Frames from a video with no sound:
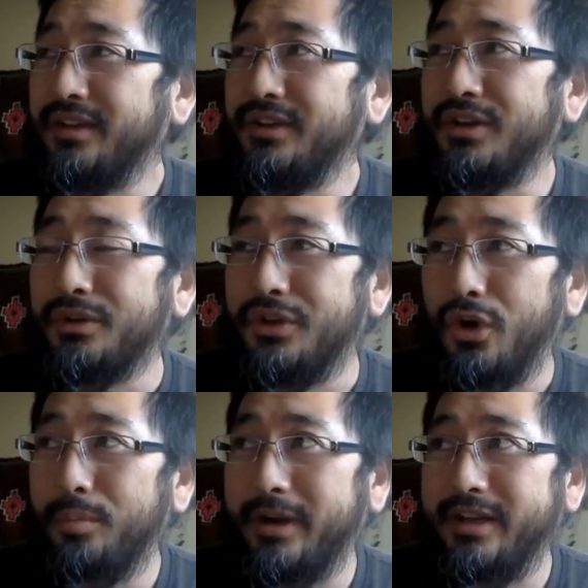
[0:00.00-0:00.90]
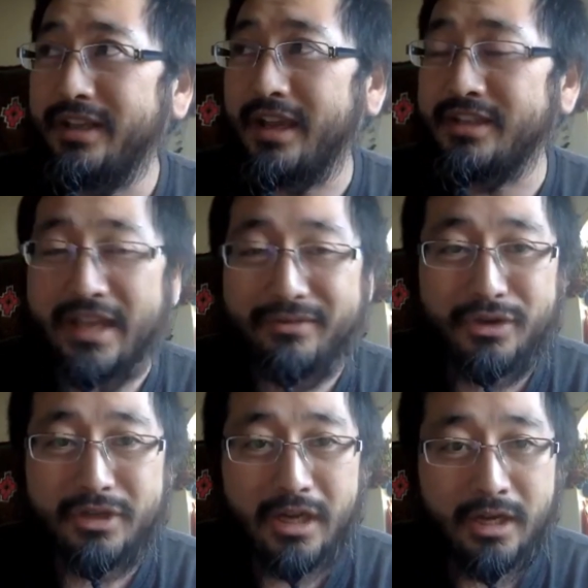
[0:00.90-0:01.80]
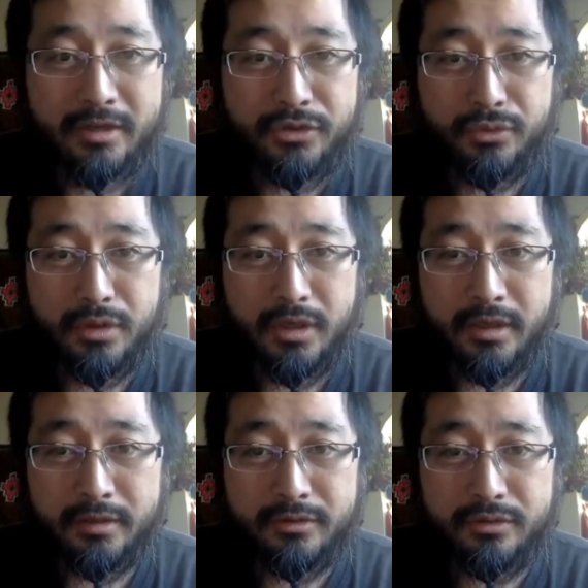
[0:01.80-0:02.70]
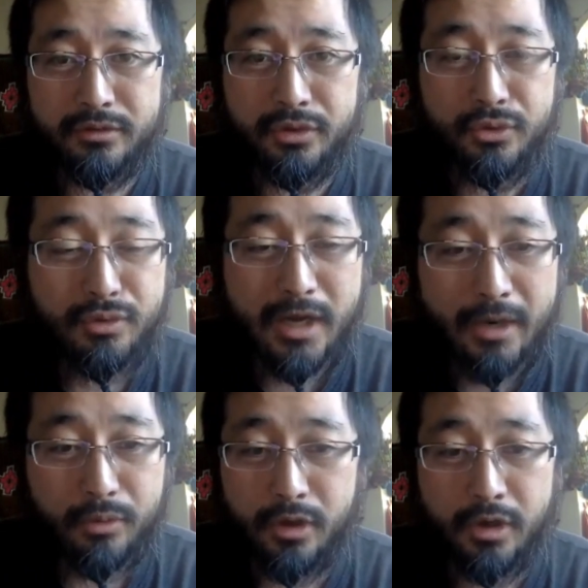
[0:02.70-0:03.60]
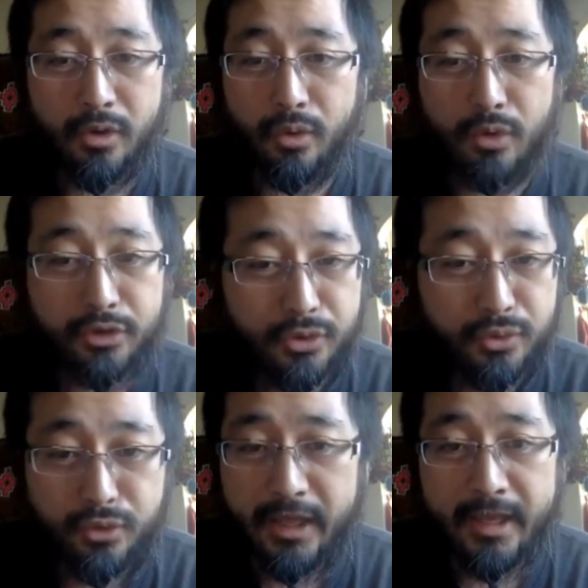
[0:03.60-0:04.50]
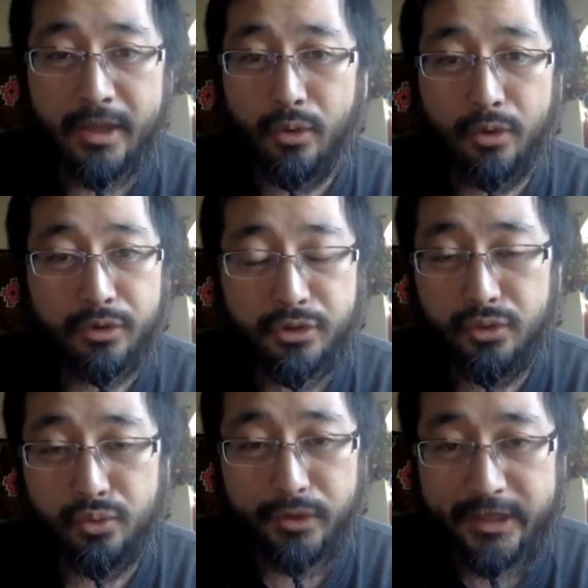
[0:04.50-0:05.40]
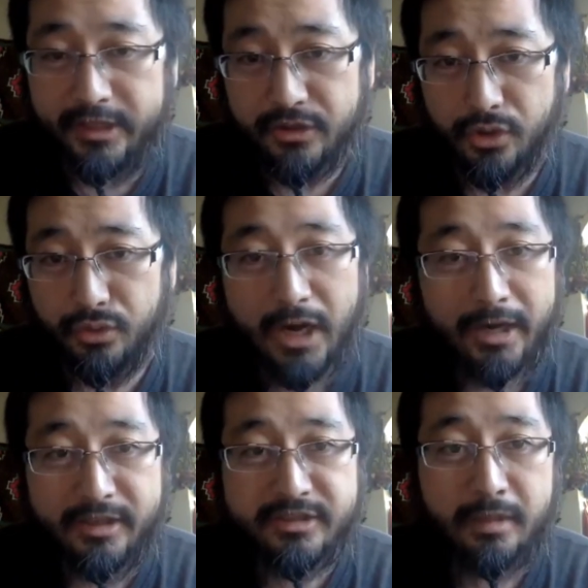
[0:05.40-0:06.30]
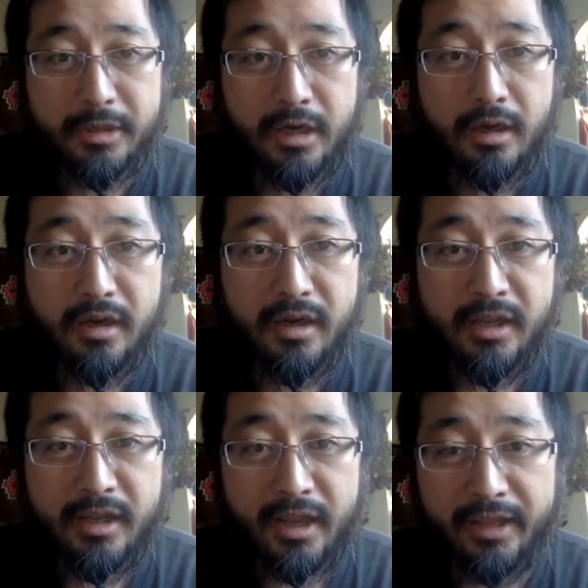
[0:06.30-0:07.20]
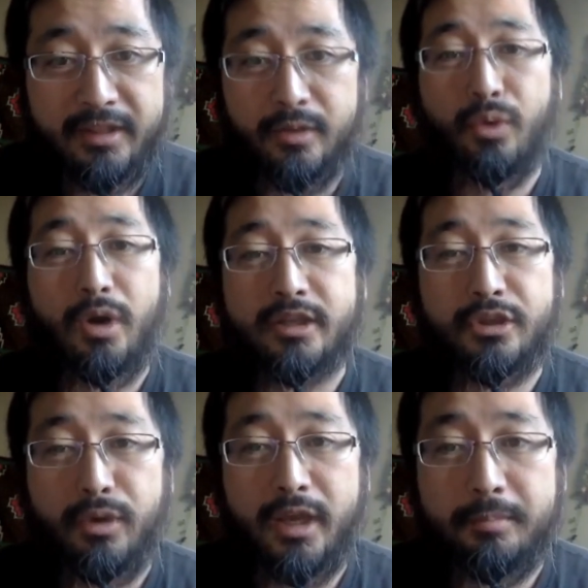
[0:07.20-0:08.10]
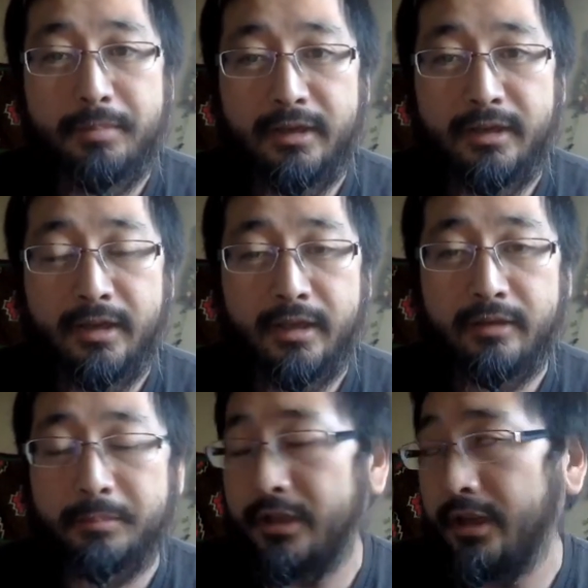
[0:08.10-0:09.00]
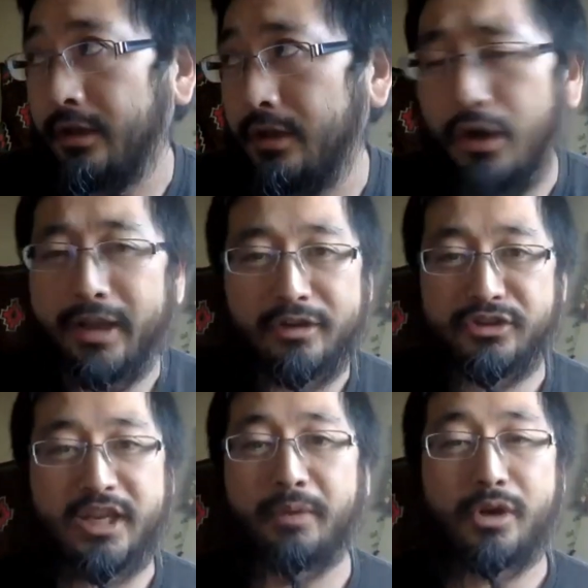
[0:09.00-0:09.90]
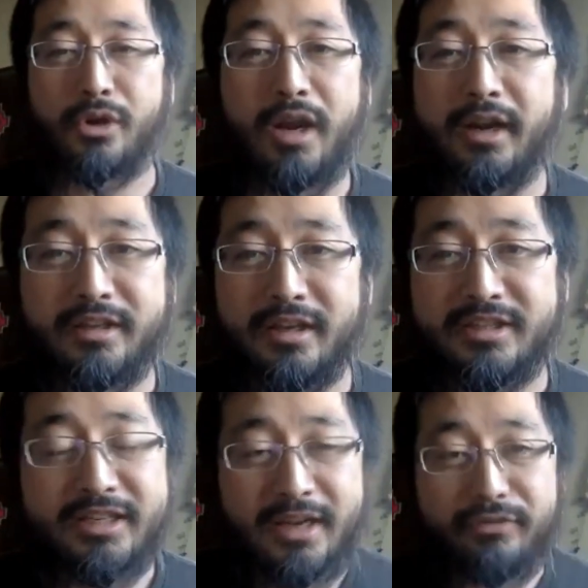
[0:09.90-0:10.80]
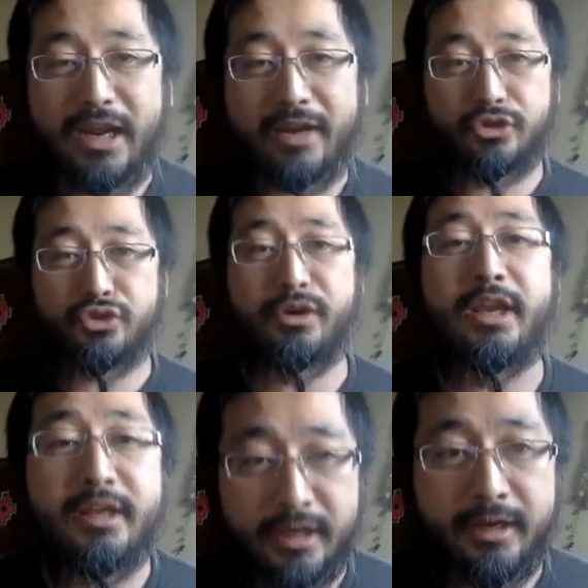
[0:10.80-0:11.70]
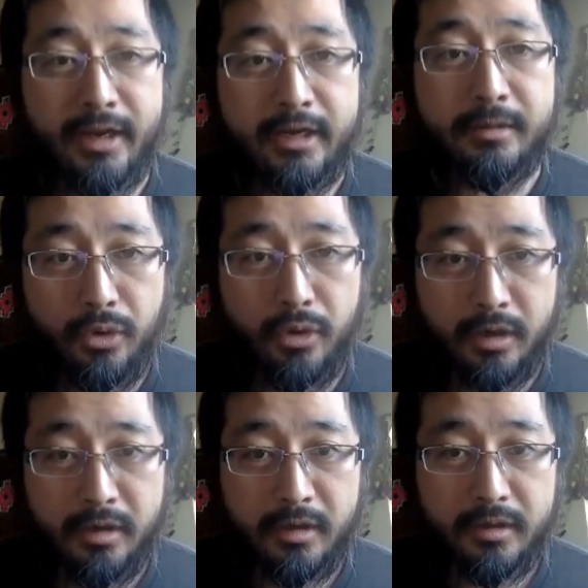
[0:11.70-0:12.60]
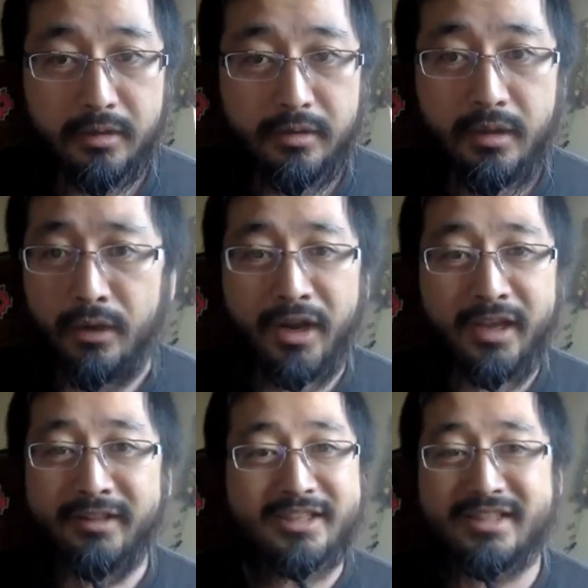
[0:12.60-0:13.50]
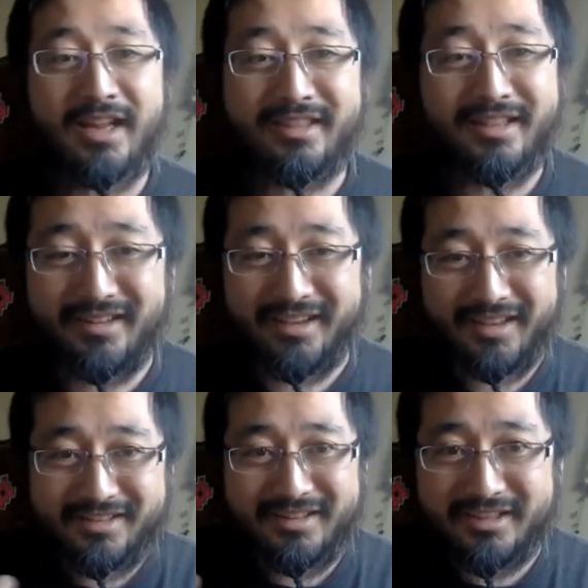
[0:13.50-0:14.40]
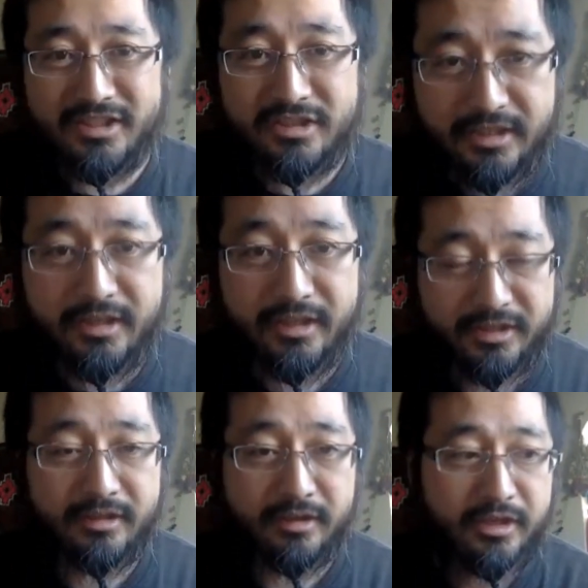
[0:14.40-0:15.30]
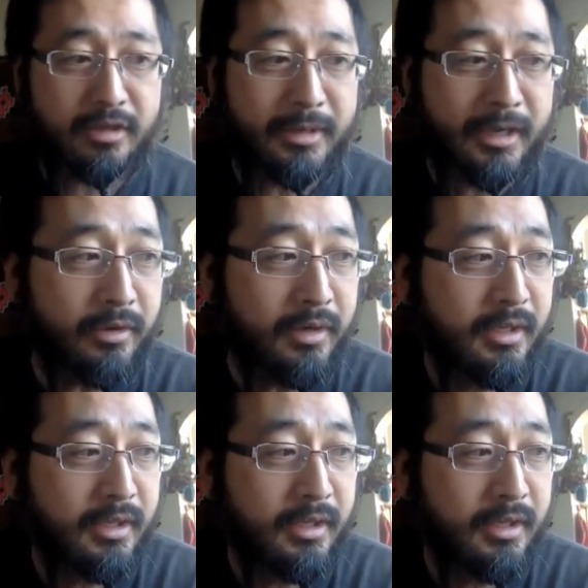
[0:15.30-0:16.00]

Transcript: you know, nobody has ever gone to a 2-hour or 2-day or 2-week karate seminar and then walked away being like, oh, I understand what karate is. I never have to train in it anymore, right? That's not that, like, that's a silly thing to think about.